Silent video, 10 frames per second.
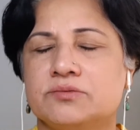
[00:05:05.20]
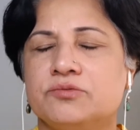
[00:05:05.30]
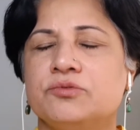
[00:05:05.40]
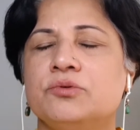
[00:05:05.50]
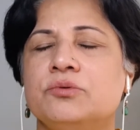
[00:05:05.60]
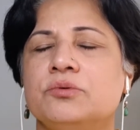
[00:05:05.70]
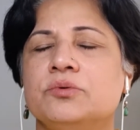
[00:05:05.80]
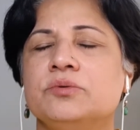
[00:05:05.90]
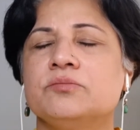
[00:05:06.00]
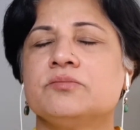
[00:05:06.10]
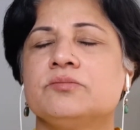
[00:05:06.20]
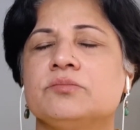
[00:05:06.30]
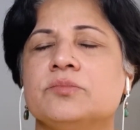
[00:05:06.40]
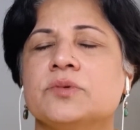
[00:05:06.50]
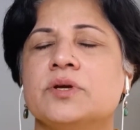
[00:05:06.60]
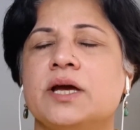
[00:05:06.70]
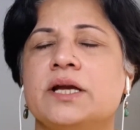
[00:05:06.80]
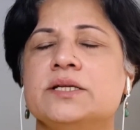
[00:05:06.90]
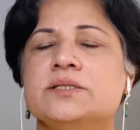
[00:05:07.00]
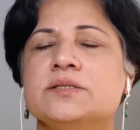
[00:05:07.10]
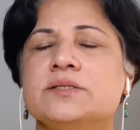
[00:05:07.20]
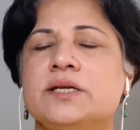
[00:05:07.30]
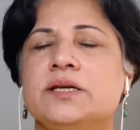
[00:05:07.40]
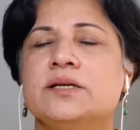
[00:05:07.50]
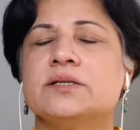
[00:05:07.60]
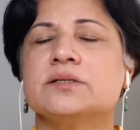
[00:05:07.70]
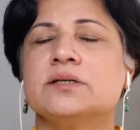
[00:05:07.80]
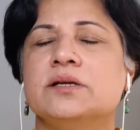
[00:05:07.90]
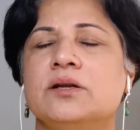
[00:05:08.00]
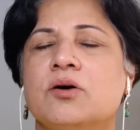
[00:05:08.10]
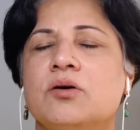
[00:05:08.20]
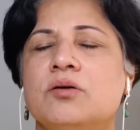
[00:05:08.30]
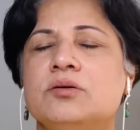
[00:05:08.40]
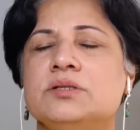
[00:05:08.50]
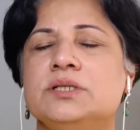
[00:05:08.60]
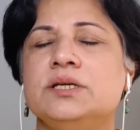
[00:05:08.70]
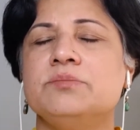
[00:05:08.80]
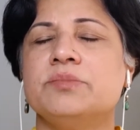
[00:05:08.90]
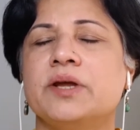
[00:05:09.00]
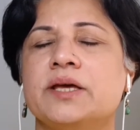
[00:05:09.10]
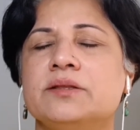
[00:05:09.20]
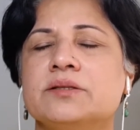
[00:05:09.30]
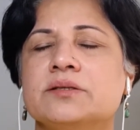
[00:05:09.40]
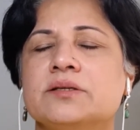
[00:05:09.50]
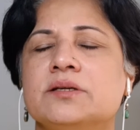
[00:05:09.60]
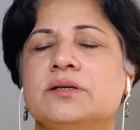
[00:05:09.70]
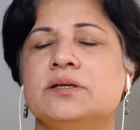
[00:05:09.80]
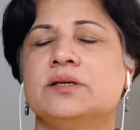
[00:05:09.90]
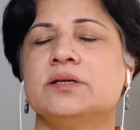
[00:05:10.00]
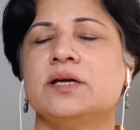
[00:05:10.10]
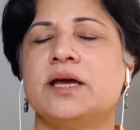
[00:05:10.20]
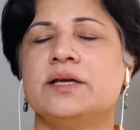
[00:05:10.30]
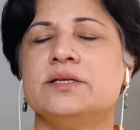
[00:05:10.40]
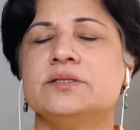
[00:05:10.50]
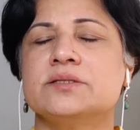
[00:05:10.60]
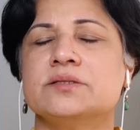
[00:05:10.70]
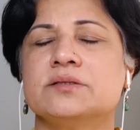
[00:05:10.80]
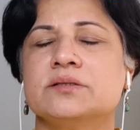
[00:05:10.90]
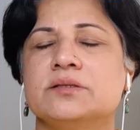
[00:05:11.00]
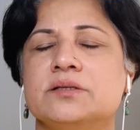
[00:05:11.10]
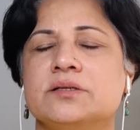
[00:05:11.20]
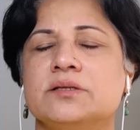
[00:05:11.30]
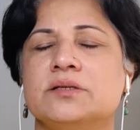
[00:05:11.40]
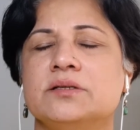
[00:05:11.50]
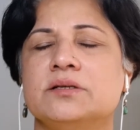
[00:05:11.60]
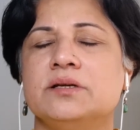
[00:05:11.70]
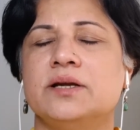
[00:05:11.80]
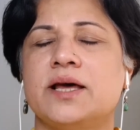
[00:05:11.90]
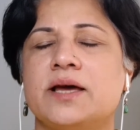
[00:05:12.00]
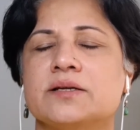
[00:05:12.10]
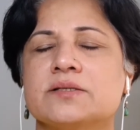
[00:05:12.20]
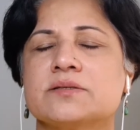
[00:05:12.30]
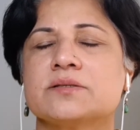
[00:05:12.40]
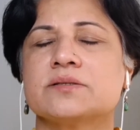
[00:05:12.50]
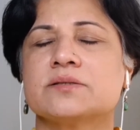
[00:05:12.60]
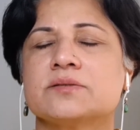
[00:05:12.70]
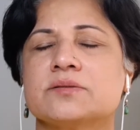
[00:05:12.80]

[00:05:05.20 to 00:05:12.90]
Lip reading: phone and just take a long deep breath and relax.